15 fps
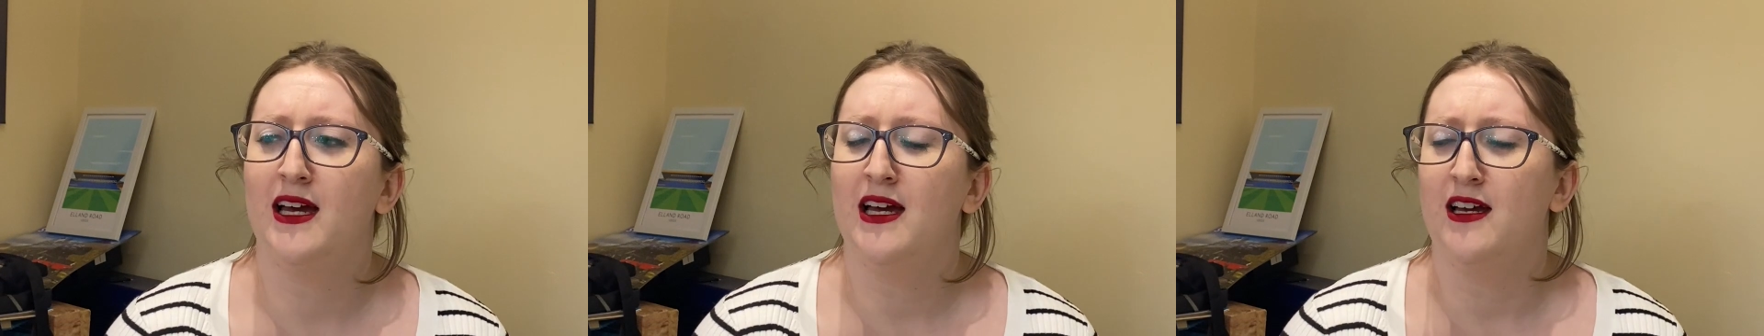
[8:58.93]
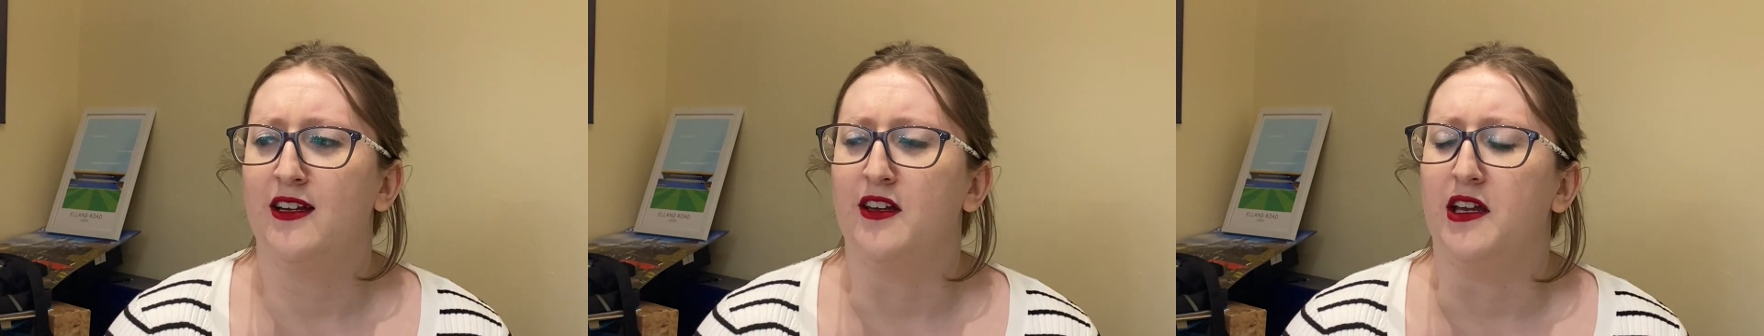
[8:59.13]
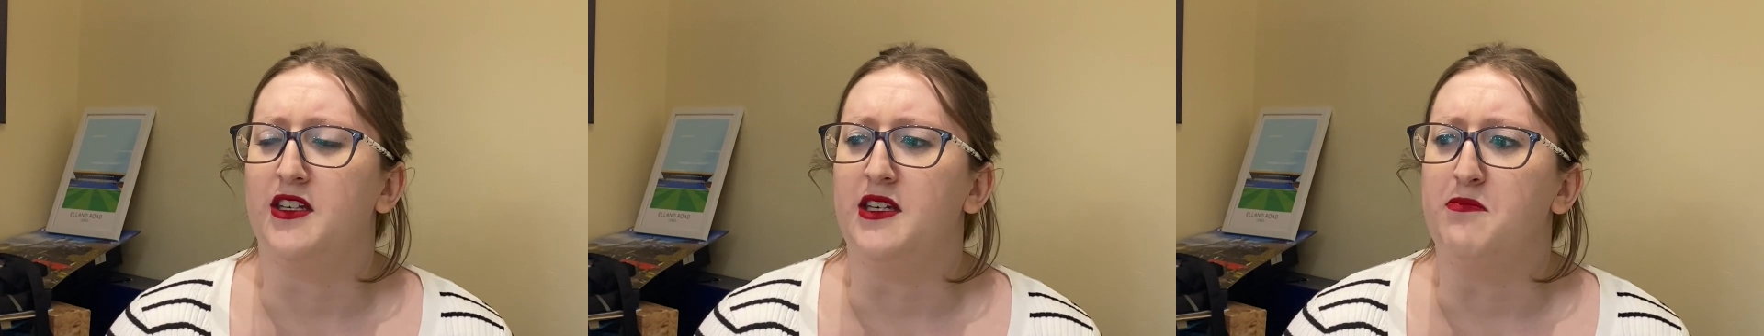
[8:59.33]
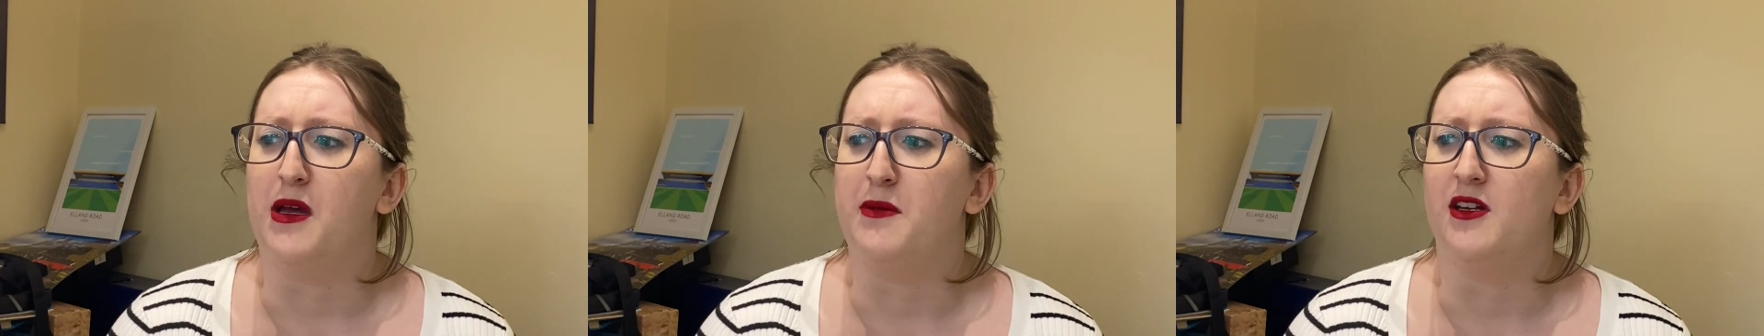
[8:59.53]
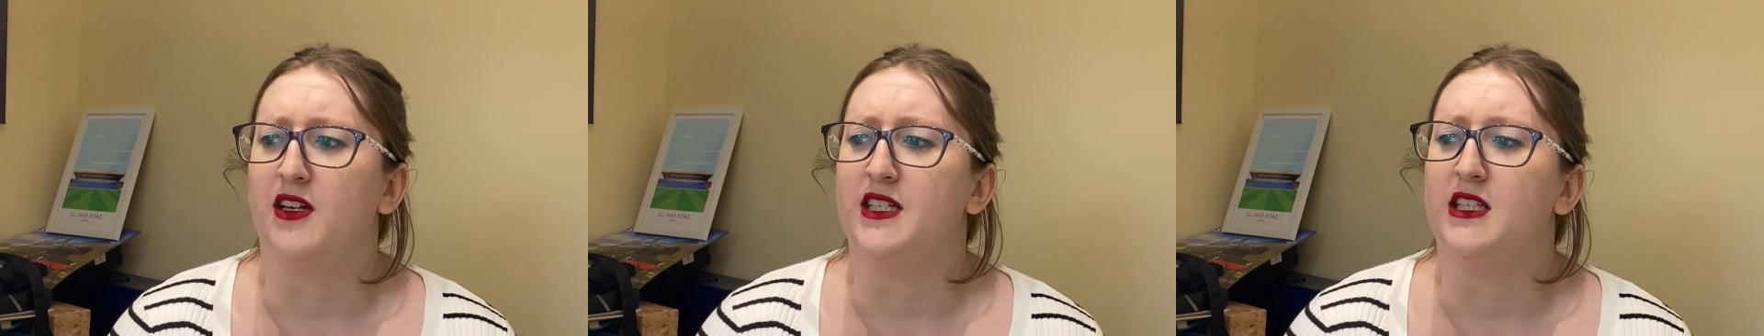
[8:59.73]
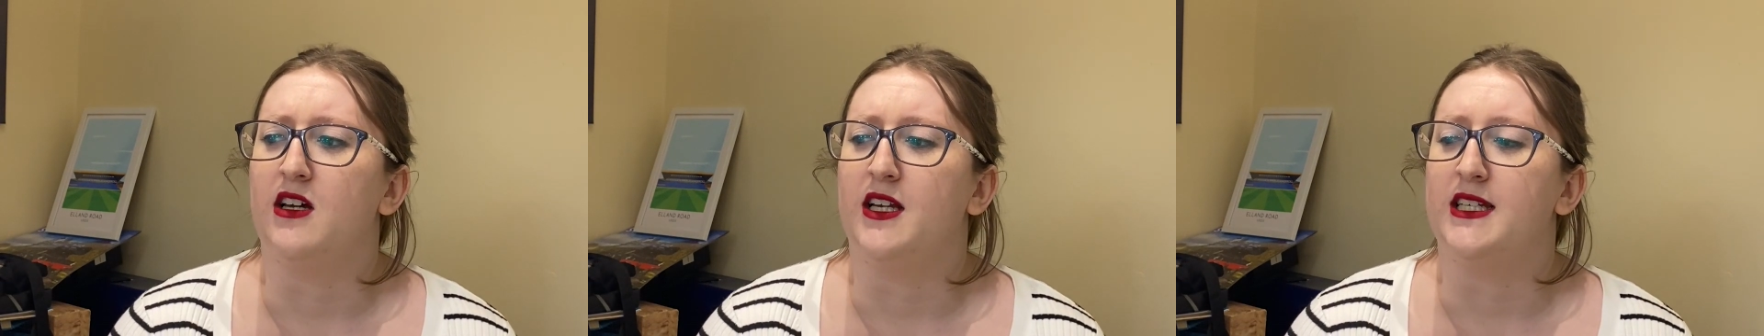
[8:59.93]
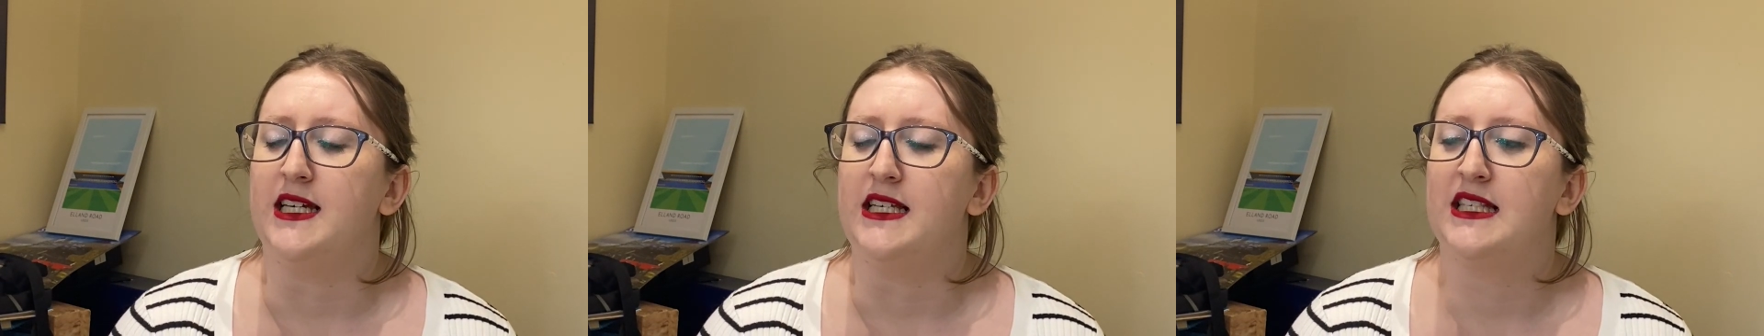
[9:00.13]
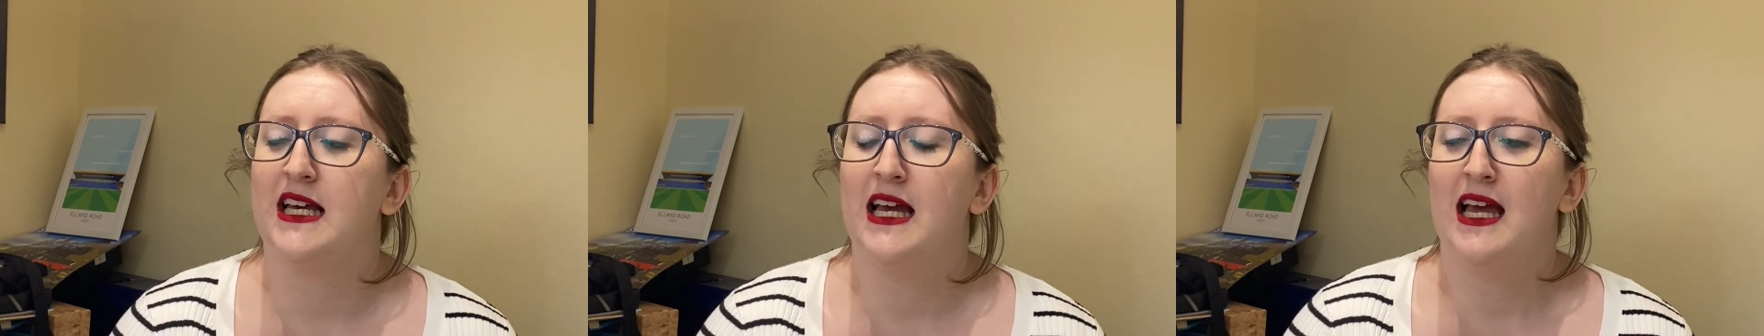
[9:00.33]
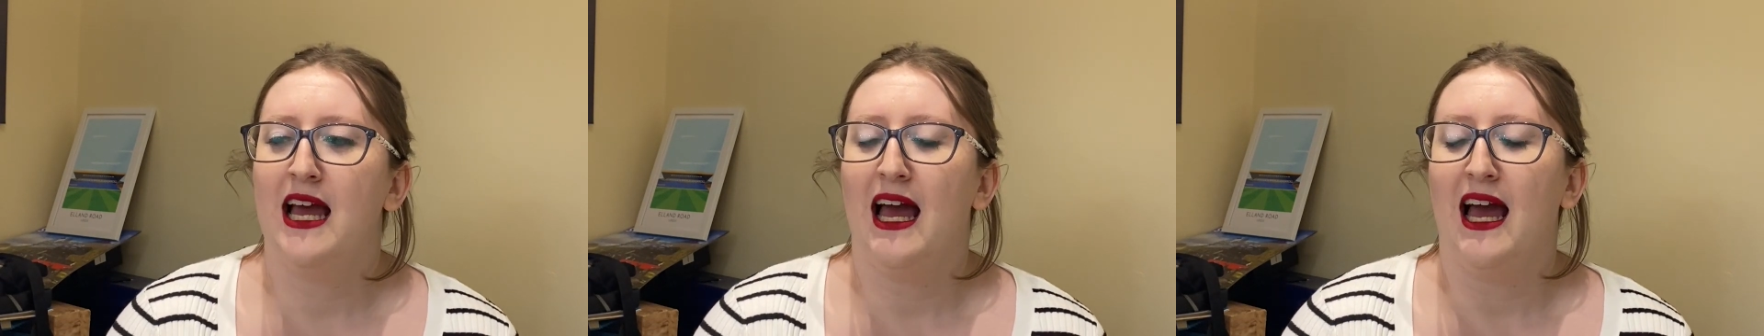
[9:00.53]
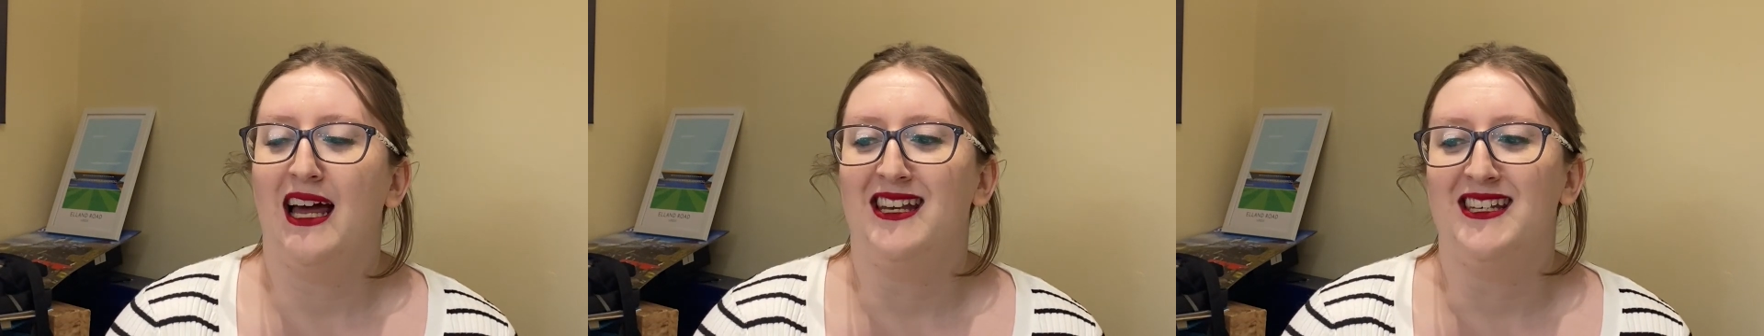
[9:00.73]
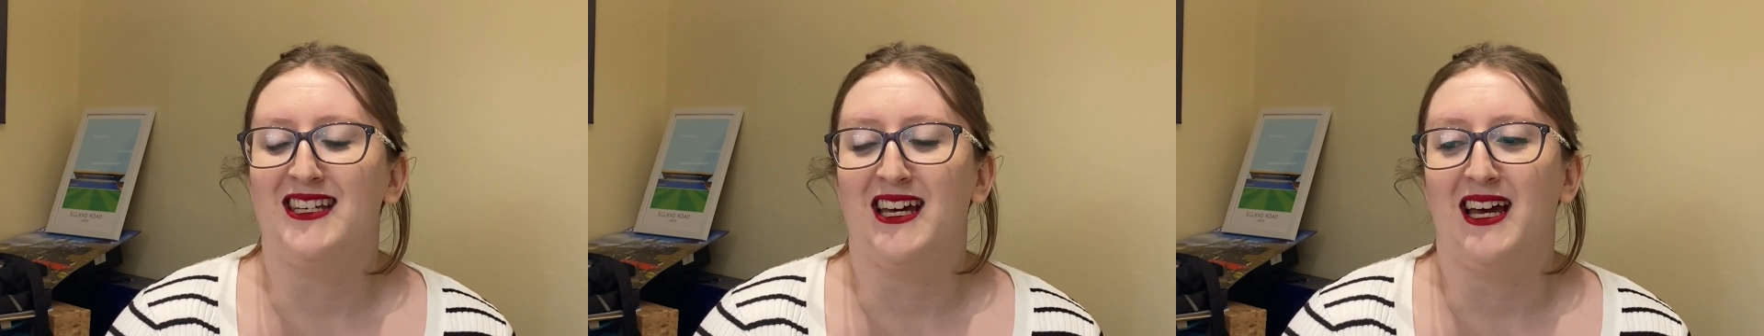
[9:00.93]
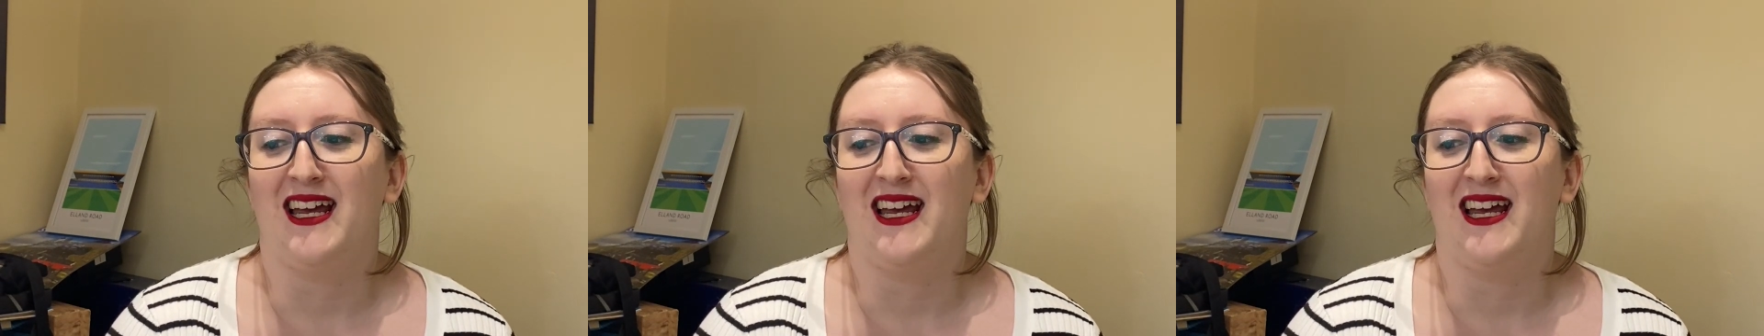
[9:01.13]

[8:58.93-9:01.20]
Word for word: 90, maybe 1990s. And uh,